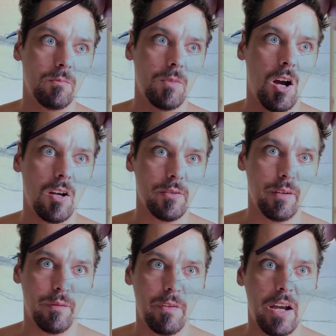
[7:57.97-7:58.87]
cause and
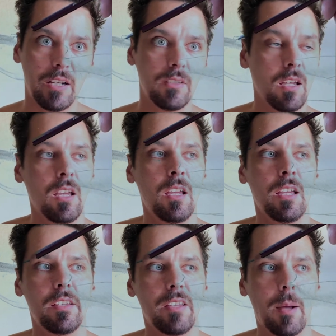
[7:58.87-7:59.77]
effect
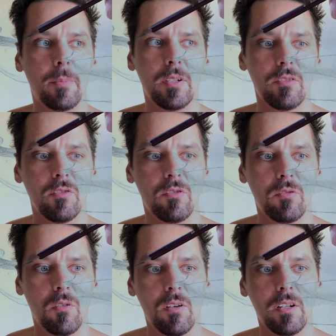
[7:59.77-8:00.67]
is happening in the
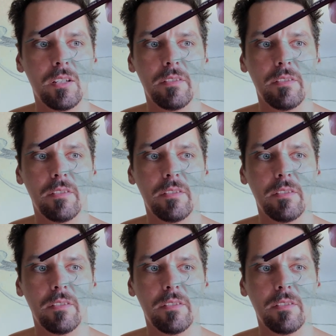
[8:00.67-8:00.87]
story.